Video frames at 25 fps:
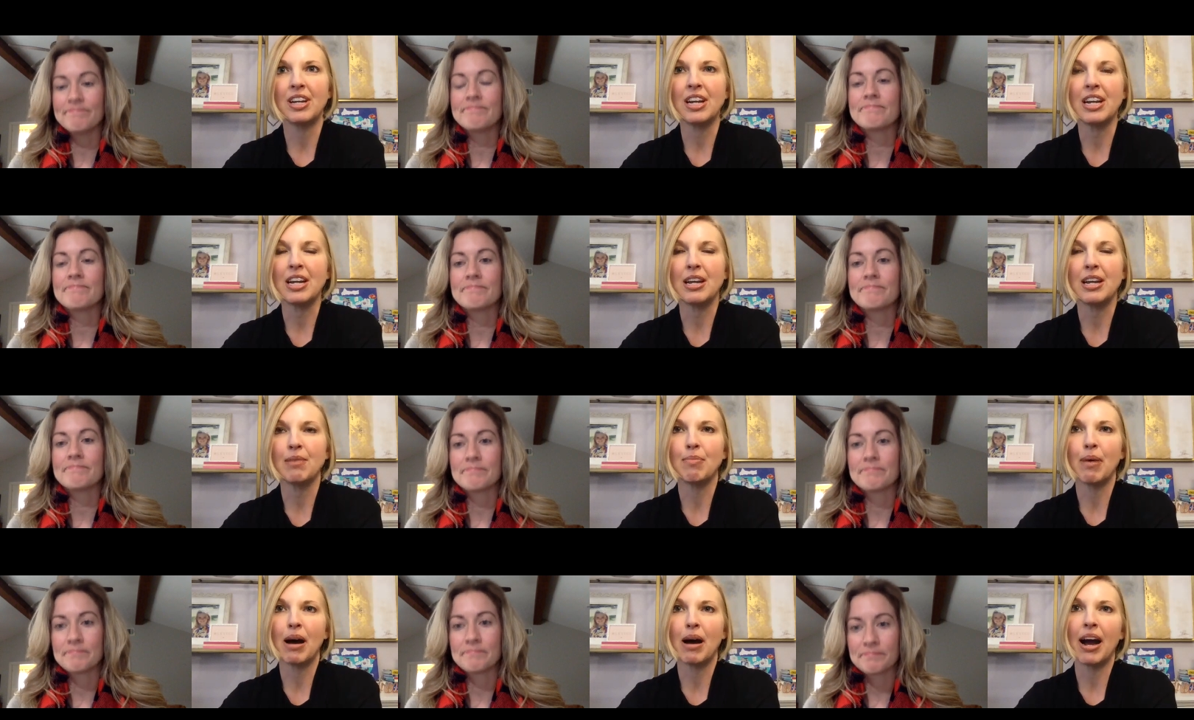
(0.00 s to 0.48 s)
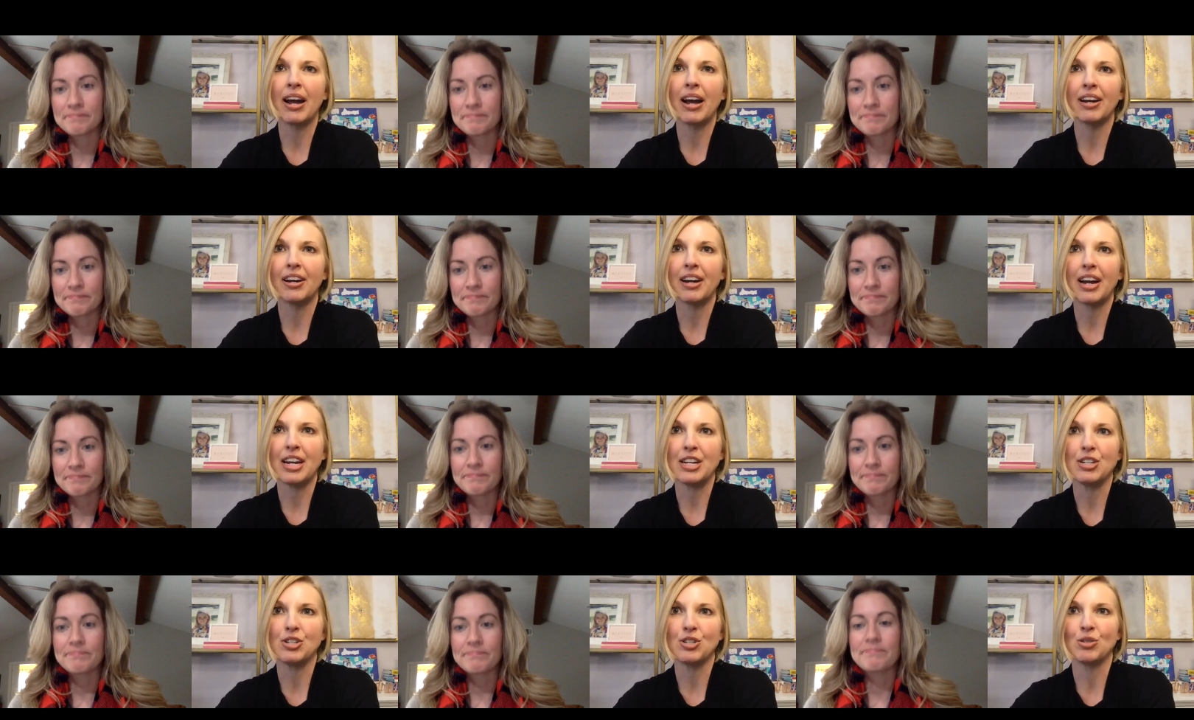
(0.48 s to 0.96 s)
Speaker 1: any
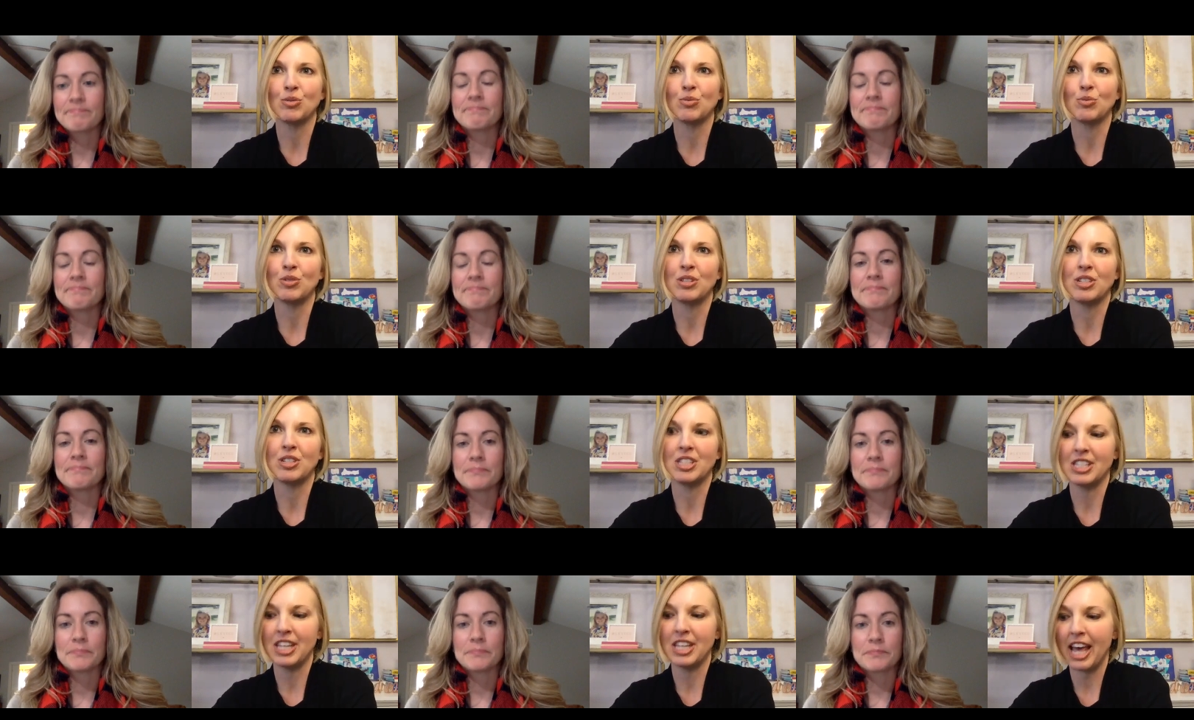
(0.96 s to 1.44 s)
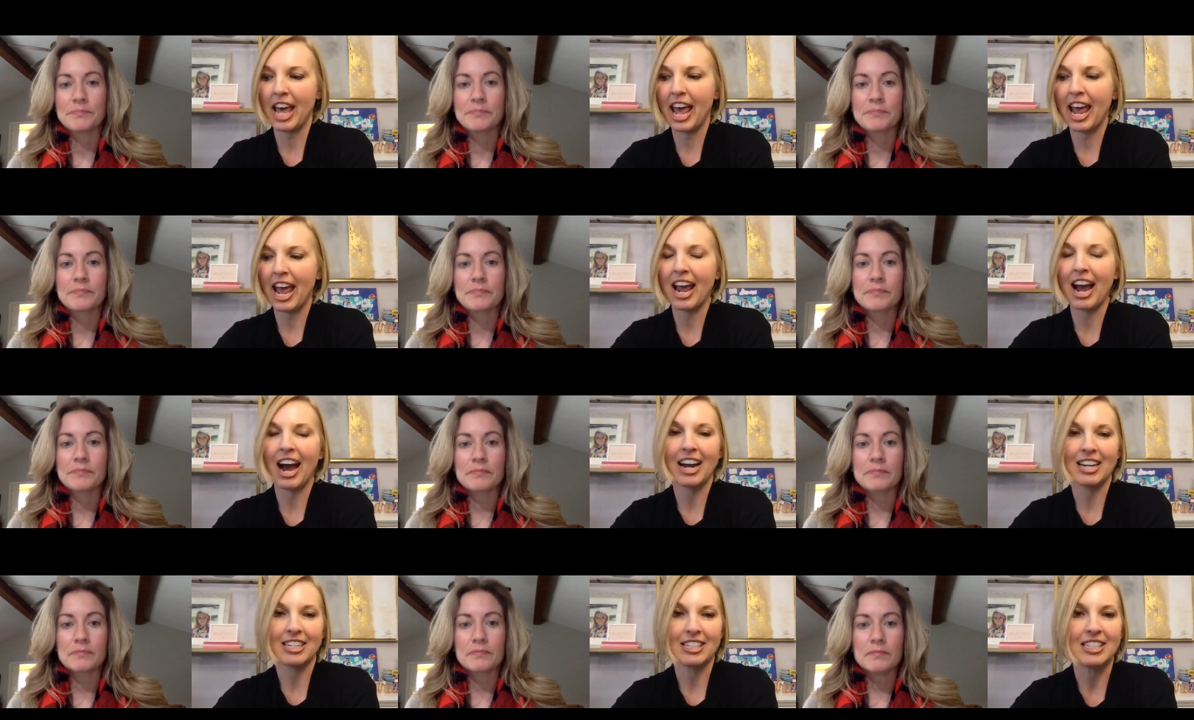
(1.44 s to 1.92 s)
buyer agent would
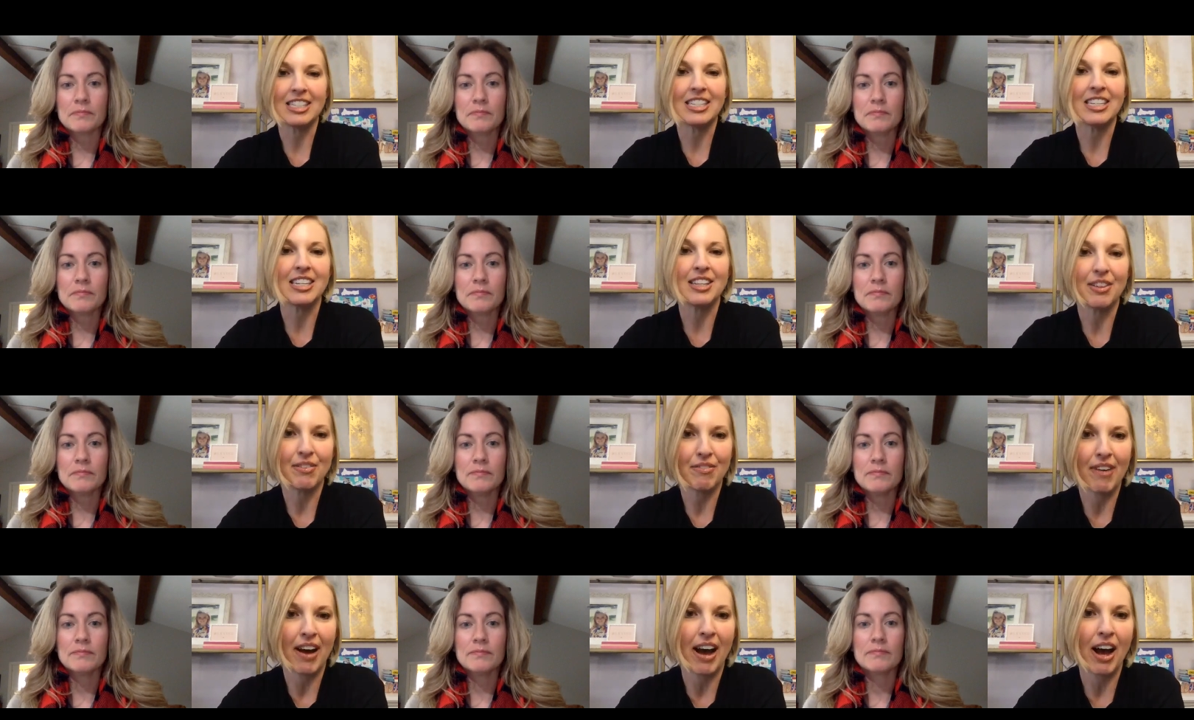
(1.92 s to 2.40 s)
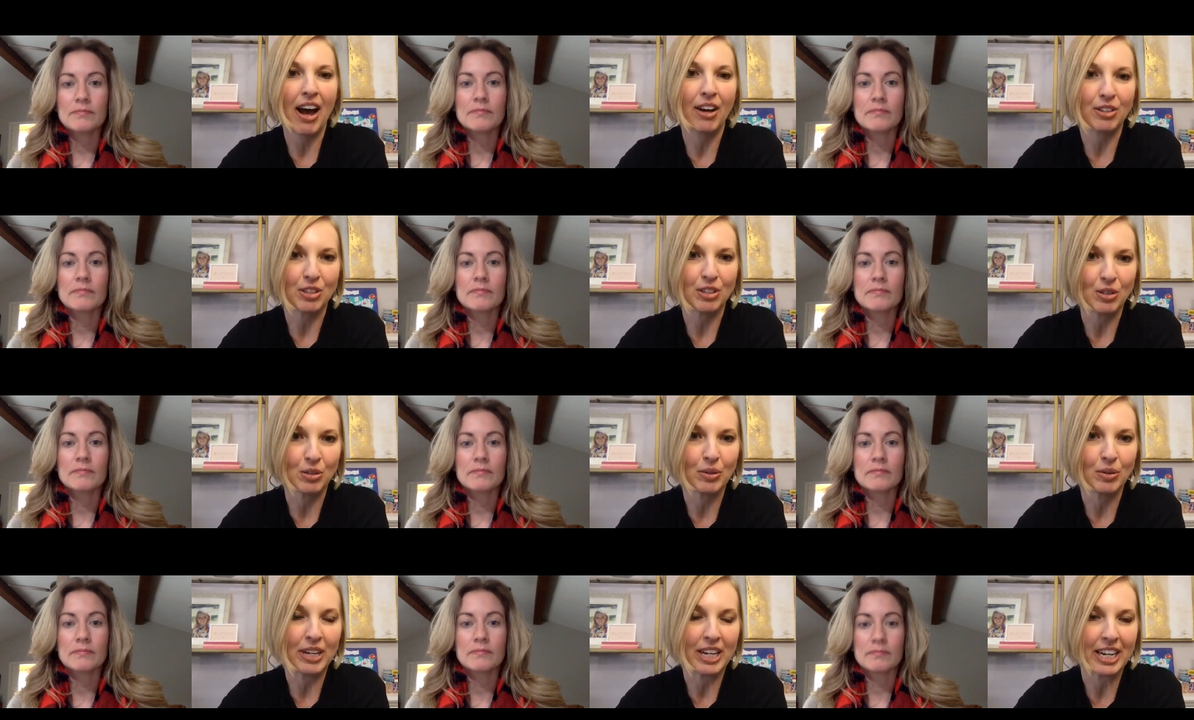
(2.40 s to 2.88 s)
say, I see the
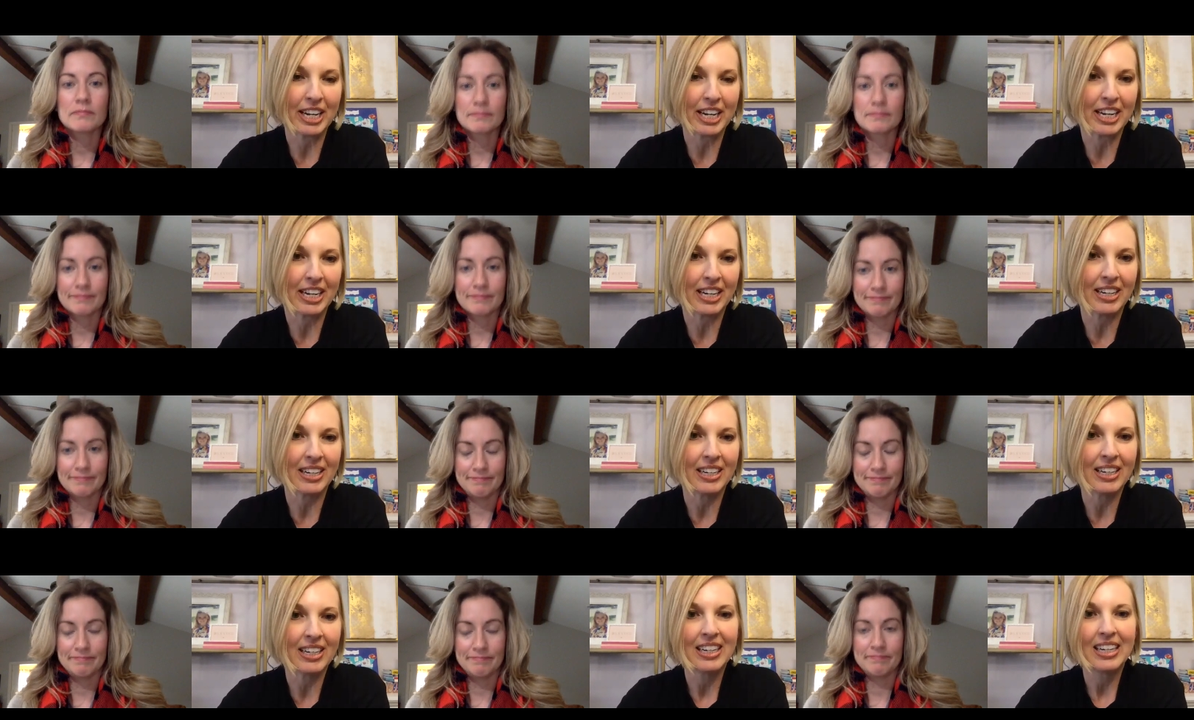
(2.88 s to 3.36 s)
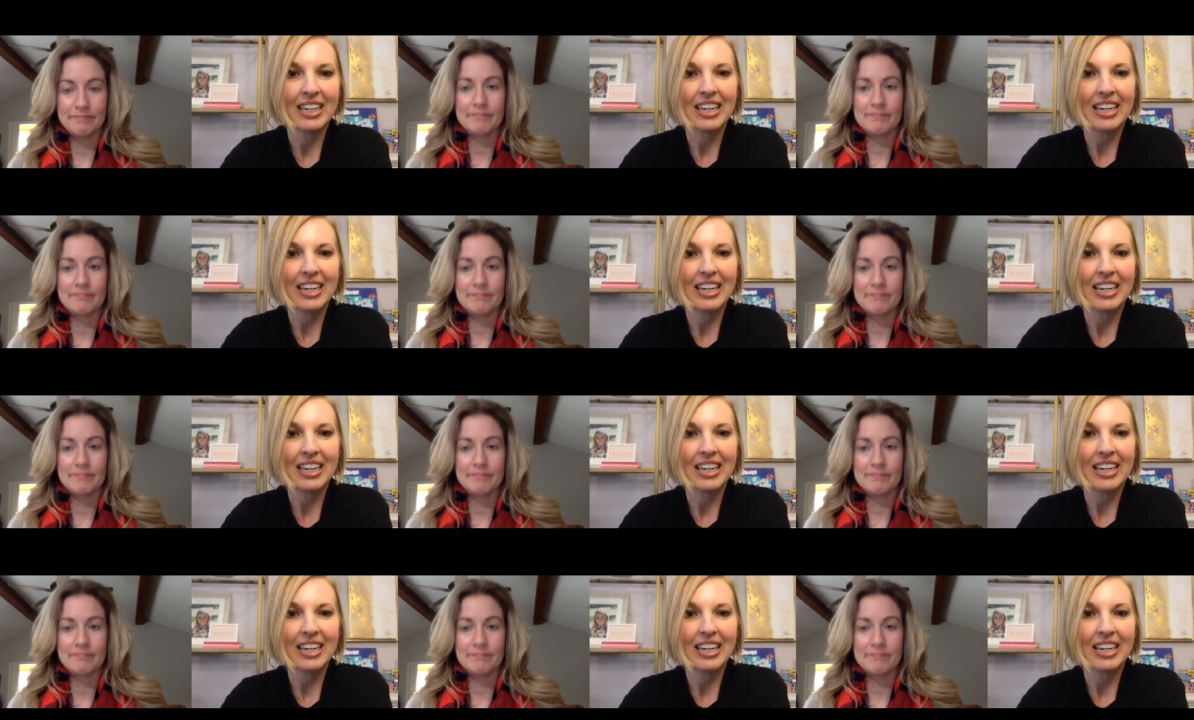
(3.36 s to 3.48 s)
value in it.